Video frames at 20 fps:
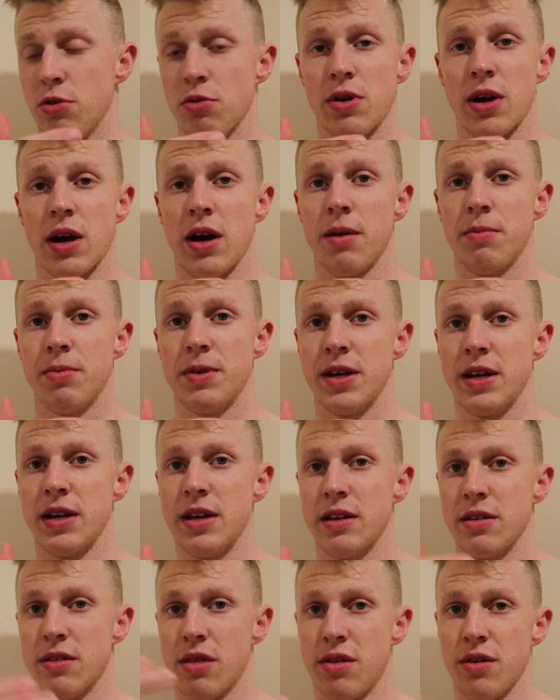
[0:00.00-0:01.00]
low carb
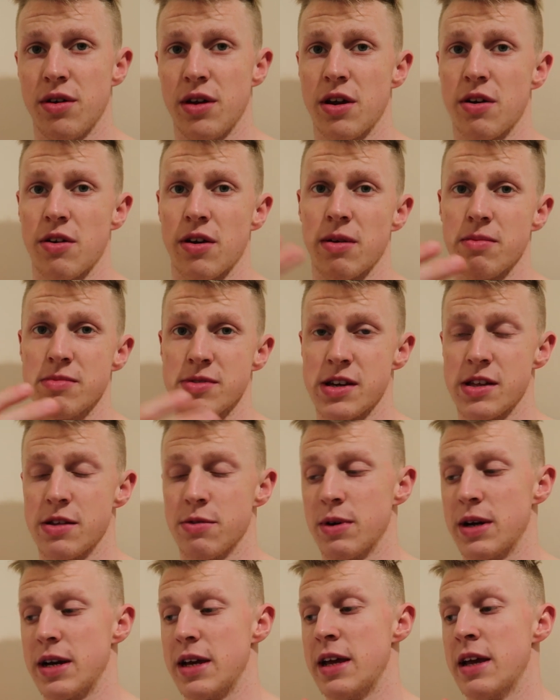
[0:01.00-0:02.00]
day, 30 grams
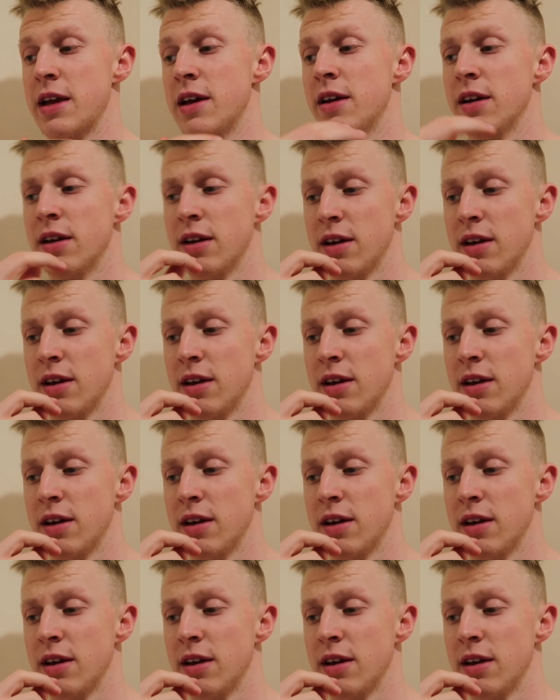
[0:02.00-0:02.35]
either way.